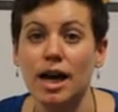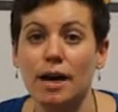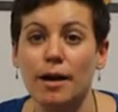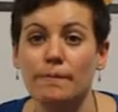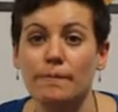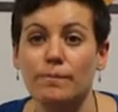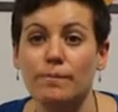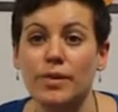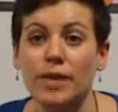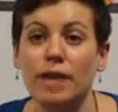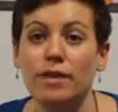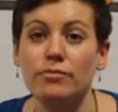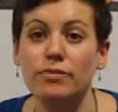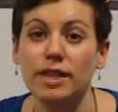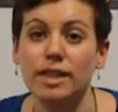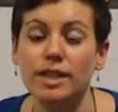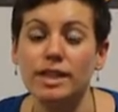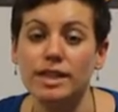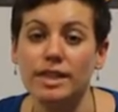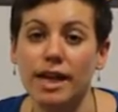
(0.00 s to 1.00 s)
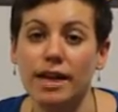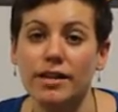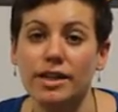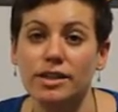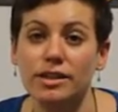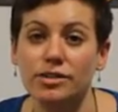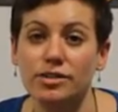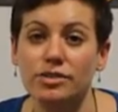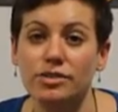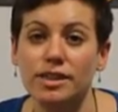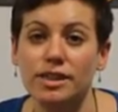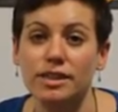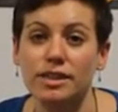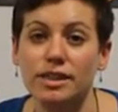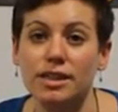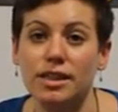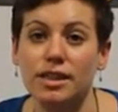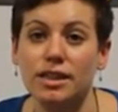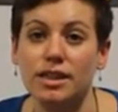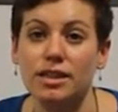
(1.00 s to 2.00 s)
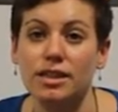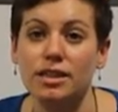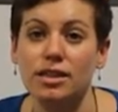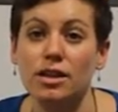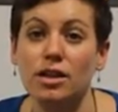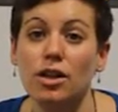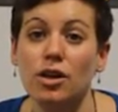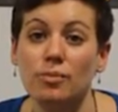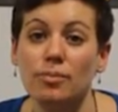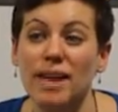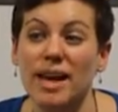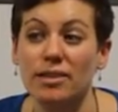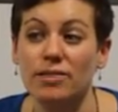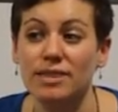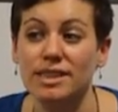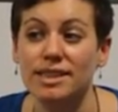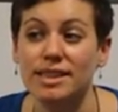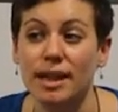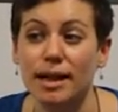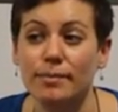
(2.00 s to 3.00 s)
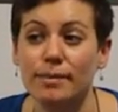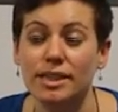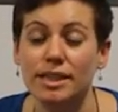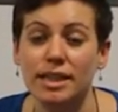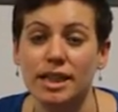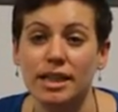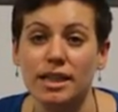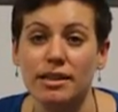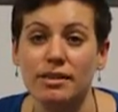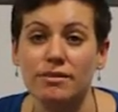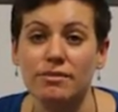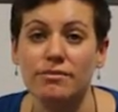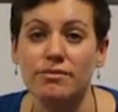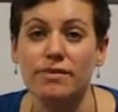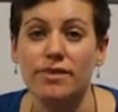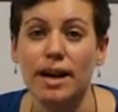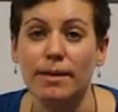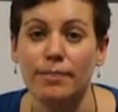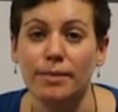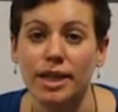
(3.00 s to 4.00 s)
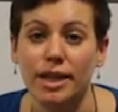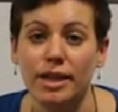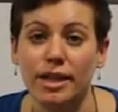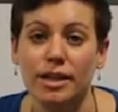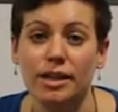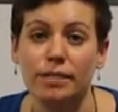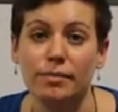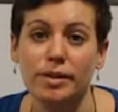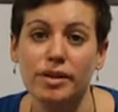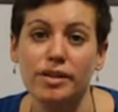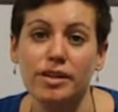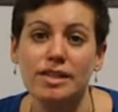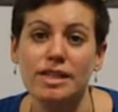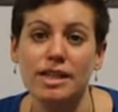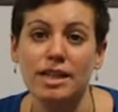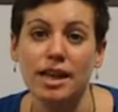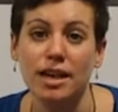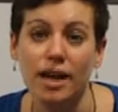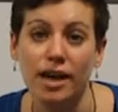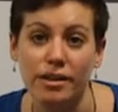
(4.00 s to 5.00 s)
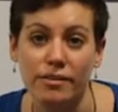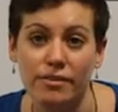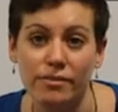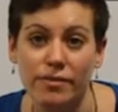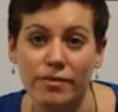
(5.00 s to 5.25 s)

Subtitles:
and really sharing stories that low pay was damaging family and community life.